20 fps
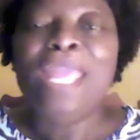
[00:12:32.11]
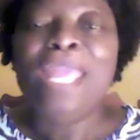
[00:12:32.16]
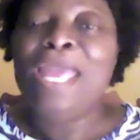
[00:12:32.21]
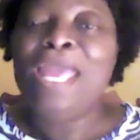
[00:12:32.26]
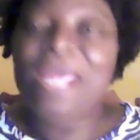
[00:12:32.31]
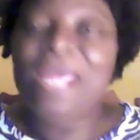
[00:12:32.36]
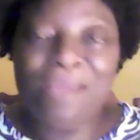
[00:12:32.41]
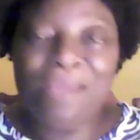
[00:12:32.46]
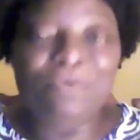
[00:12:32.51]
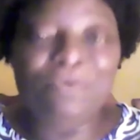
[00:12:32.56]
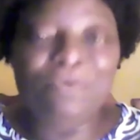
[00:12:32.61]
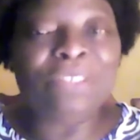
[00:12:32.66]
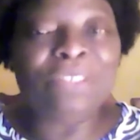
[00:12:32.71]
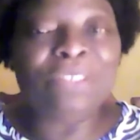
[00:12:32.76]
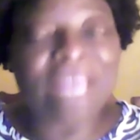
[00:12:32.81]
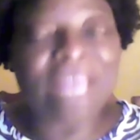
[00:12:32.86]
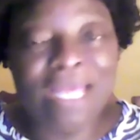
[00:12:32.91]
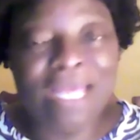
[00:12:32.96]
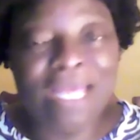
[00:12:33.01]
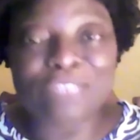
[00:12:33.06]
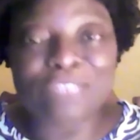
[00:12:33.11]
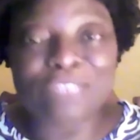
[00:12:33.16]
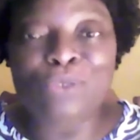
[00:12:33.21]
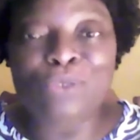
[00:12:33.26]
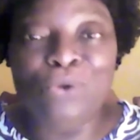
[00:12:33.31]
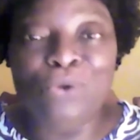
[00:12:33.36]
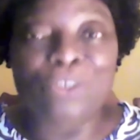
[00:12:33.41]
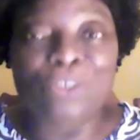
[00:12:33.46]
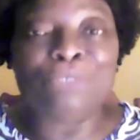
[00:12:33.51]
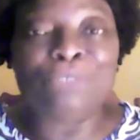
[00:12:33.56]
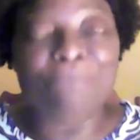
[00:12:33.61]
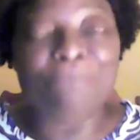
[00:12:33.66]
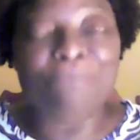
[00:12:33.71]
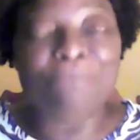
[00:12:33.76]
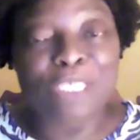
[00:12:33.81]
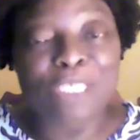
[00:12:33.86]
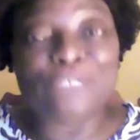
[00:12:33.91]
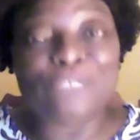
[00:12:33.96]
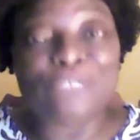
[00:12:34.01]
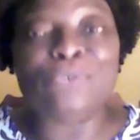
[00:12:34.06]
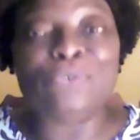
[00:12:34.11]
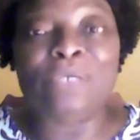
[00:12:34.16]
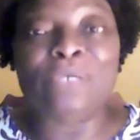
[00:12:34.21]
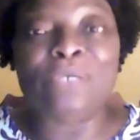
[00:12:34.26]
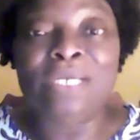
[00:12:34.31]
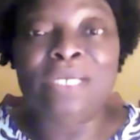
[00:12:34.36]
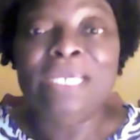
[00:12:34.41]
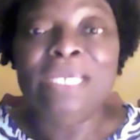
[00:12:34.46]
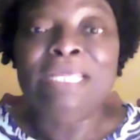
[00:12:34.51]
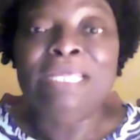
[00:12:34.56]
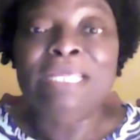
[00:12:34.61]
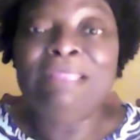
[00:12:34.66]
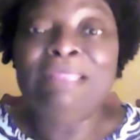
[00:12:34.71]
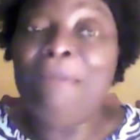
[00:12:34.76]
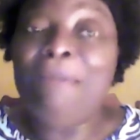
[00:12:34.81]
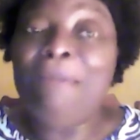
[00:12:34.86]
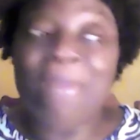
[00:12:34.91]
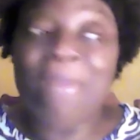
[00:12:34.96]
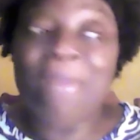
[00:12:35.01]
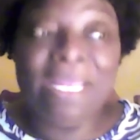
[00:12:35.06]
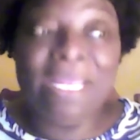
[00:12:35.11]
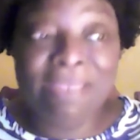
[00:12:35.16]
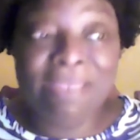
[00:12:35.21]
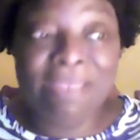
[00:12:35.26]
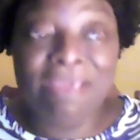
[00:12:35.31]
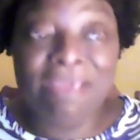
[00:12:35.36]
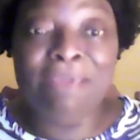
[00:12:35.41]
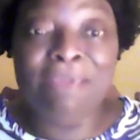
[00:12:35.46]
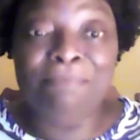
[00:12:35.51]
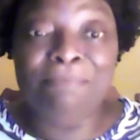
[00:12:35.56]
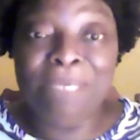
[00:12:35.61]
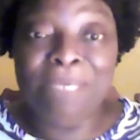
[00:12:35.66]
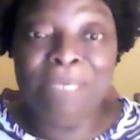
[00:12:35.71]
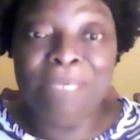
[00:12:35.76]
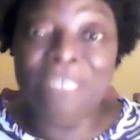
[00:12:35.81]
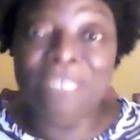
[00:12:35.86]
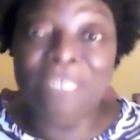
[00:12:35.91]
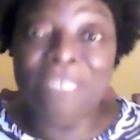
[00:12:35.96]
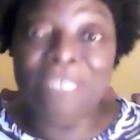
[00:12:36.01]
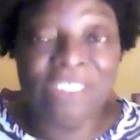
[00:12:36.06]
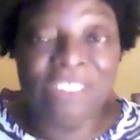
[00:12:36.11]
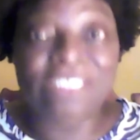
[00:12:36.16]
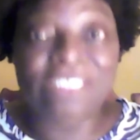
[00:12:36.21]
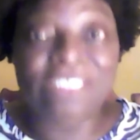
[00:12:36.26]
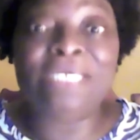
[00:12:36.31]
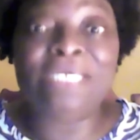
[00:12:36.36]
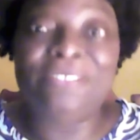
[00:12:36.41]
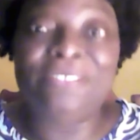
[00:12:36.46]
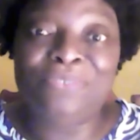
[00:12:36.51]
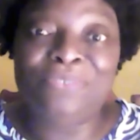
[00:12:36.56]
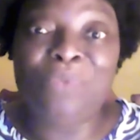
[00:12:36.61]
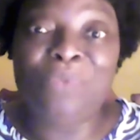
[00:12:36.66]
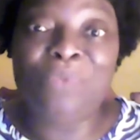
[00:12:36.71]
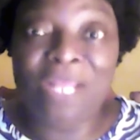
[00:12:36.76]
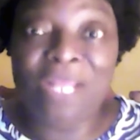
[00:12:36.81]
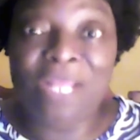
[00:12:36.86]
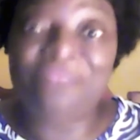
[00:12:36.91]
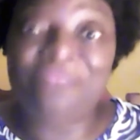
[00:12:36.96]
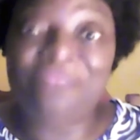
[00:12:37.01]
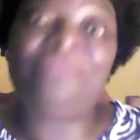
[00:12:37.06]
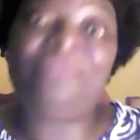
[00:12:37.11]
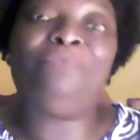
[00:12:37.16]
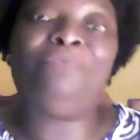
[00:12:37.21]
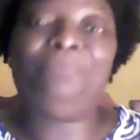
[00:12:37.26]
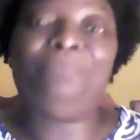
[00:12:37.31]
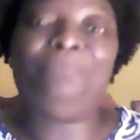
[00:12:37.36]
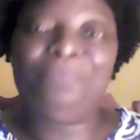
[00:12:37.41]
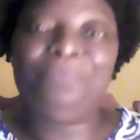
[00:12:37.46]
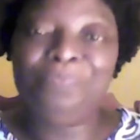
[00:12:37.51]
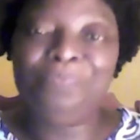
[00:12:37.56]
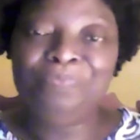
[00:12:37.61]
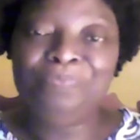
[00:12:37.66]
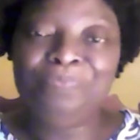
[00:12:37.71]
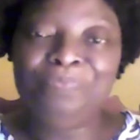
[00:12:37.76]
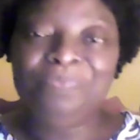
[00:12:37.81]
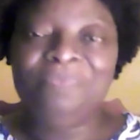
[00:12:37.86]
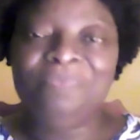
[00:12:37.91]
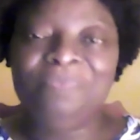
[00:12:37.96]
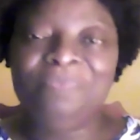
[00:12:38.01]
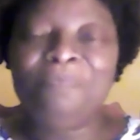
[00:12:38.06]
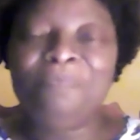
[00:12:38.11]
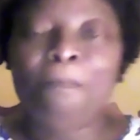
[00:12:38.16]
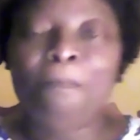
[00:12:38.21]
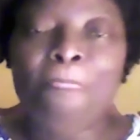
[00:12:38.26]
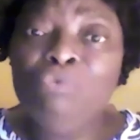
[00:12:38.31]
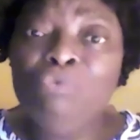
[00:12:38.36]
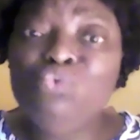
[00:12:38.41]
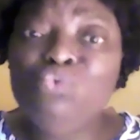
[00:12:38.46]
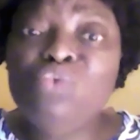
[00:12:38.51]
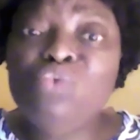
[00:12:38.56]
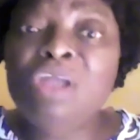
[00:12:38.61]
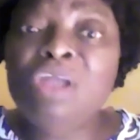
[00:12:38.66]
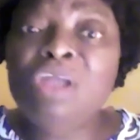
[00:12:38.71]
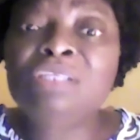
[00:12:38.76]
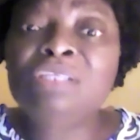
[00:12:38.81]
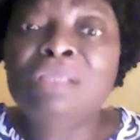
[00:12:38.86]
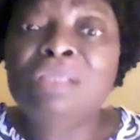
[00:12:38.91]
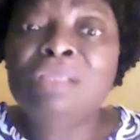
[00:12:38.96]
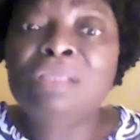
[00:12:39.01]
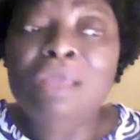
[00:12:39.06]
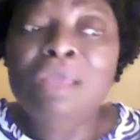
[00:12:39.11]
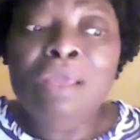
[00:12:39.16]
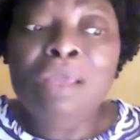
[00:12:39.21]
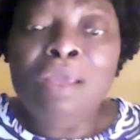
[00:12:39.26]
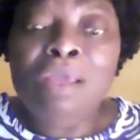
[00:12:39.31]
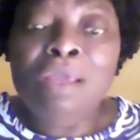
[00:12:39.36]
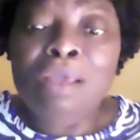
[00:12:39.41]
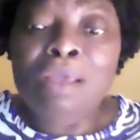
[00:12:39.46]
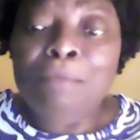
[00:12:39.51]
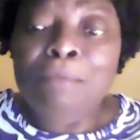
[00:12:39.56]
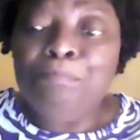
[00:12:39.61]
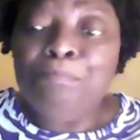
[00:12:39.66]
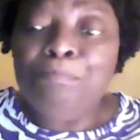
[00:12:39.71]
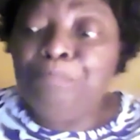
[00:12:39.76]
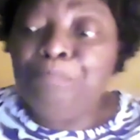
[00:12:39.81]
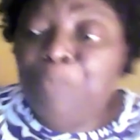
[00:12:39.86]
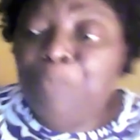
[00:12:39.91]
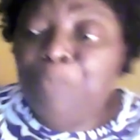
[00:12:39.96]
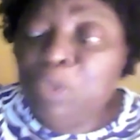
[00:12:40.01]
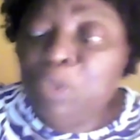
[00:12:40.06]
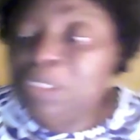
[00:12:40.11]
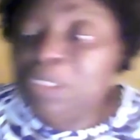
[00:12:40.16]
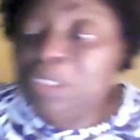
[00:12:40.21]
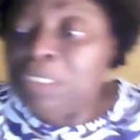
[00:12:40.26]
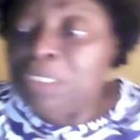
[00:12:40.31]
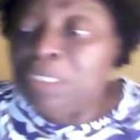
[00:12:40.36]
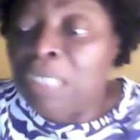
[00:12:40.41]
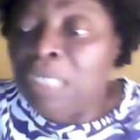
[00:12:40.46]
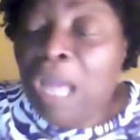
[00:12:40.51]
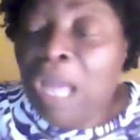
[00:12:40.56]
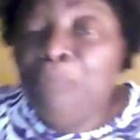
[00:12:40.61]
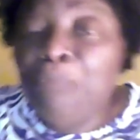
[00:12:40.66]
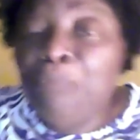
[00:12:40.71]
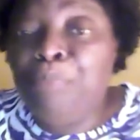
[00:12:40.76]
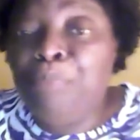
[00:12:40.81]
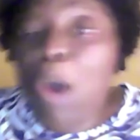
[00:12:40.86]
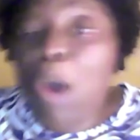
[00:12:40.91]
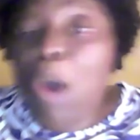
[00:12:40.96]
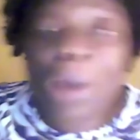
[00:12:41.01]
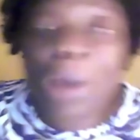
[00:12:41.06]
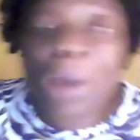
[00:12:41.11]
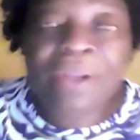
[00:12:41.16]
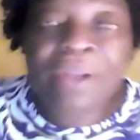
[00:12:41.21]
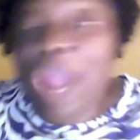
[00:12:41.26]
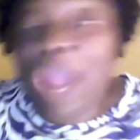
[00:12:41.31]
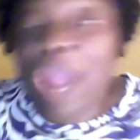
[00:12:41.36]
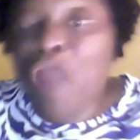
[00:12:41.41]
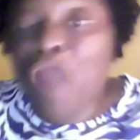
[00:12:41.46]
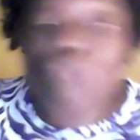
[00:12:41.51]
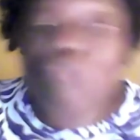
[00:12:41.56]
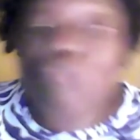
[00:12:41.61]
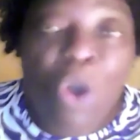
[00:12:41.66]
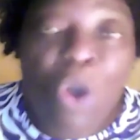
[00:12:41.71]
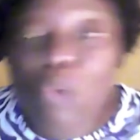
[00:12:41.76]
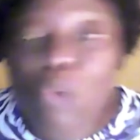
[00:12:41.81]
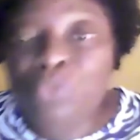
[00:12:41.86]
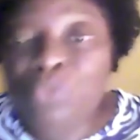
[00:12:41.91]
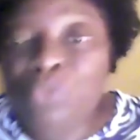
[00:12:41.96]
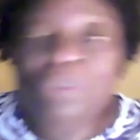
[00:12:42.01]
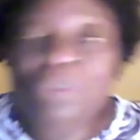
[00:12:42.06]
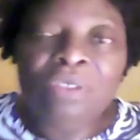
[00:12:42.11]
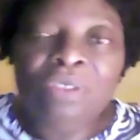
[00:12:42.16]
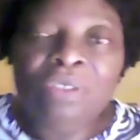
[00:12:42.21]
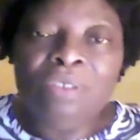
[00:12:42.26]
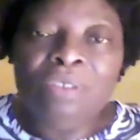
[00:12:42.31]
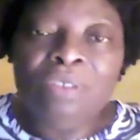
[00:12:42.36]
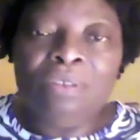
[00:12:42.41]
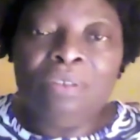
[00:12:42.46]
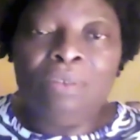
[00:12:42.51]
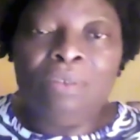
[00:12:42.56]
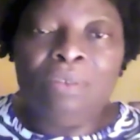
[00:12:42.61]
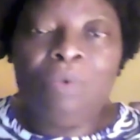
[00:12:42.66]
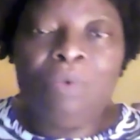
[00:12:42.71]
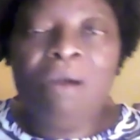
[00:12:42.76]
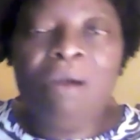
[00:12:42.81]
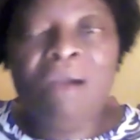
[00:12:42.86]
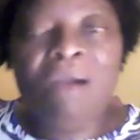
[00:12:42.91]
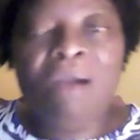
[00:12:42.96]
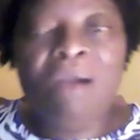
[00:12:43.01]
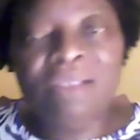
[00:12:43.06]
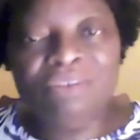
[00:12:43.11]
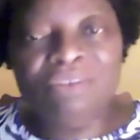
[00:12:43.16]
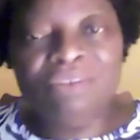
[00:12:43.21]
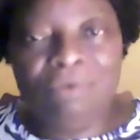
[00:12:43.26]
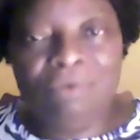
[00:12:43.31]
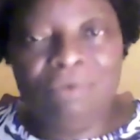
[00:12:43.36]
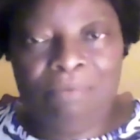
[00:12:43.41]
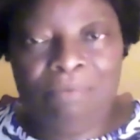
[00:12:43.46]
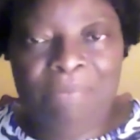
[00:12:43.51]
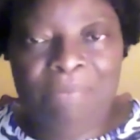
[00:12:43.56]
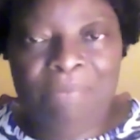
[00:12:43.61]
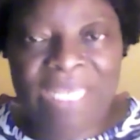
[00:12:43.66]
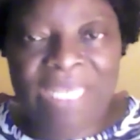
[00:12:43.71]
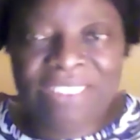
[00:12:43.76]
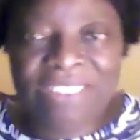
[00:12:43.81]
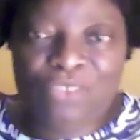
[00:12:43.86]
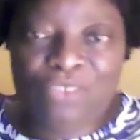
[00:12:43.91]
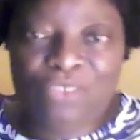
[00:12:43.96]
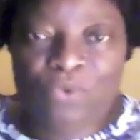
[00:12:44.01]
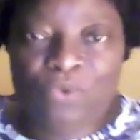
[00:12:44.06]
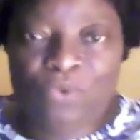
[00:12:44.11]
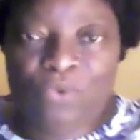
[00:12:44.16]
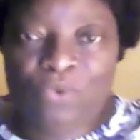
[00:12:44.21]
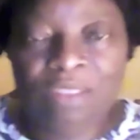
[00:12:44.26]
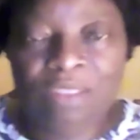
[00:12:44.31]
And I'm going to ask the Lord to make sure that my name is what it is, wealth. Do not put a border around what God is going to bless you with.